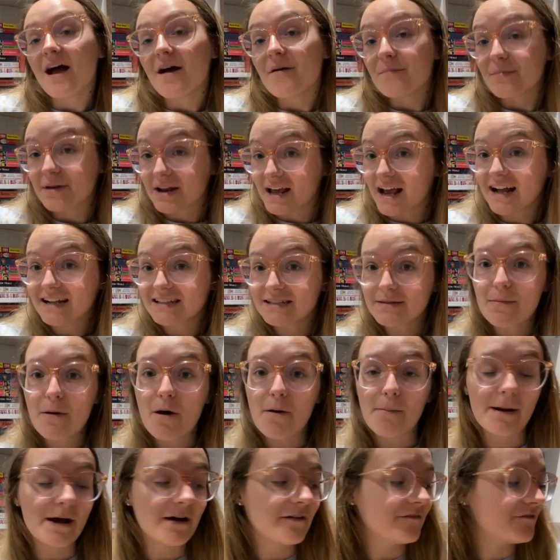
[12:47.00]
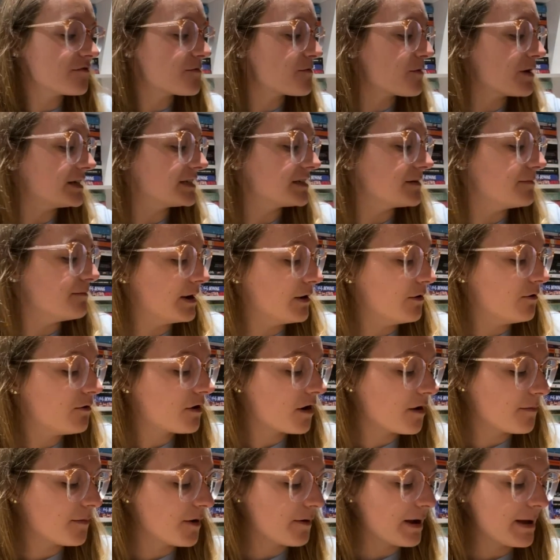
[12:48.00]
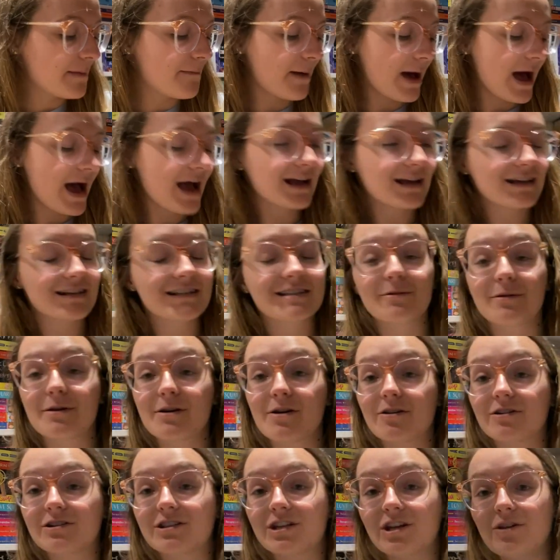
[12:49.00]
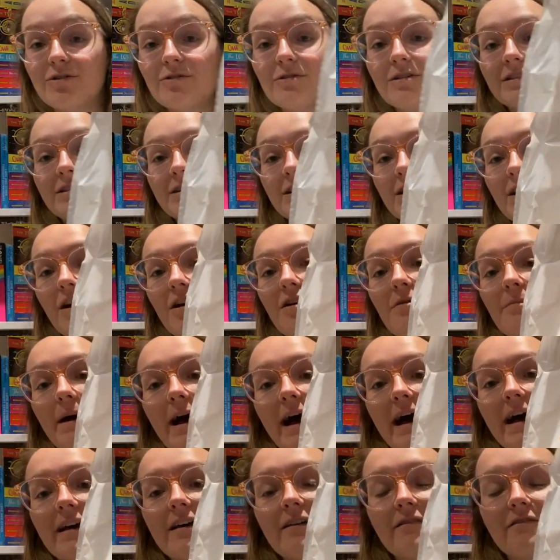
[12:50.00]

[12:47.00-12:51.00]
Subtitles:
But I had to pop out for bread and milk on my way back. So I got a Too Good To Go bag